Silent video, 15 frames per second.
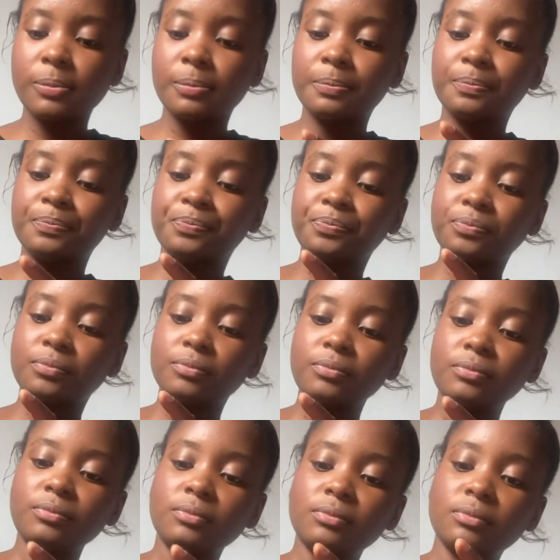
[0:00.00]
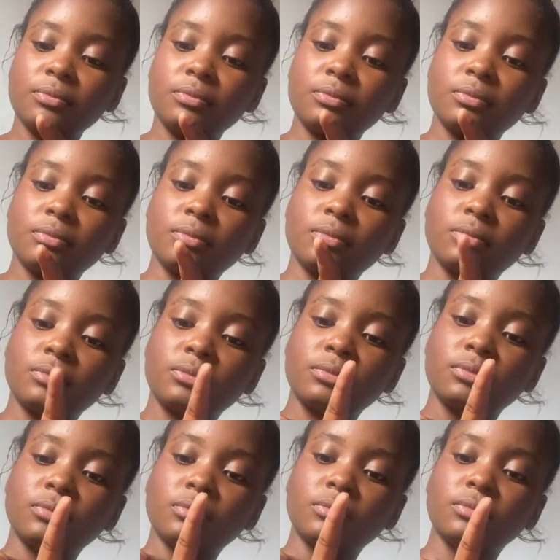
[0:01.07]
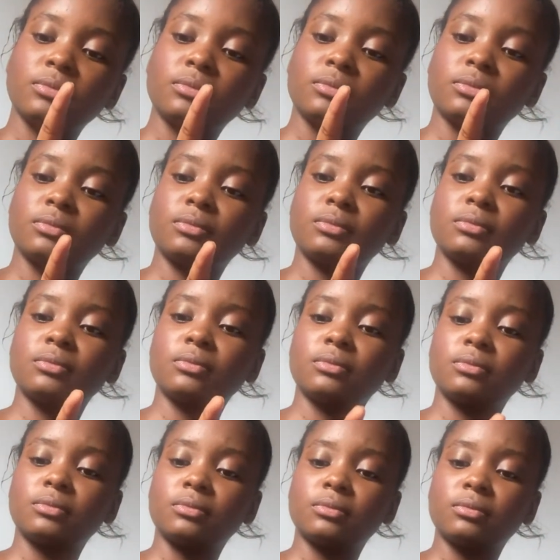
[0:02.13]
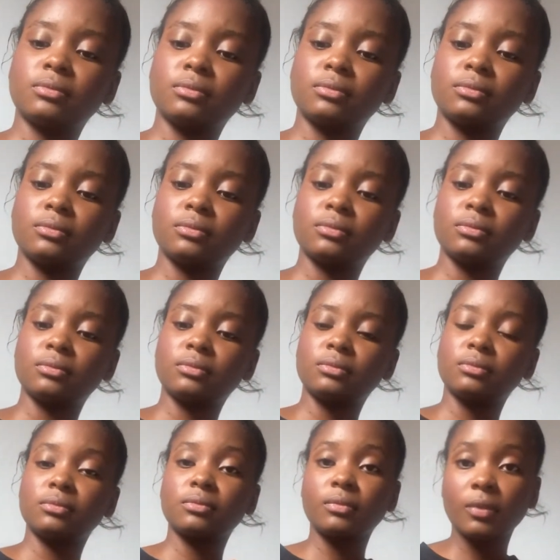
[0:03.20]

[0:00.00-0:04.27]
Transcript: No one is speaking in this clip.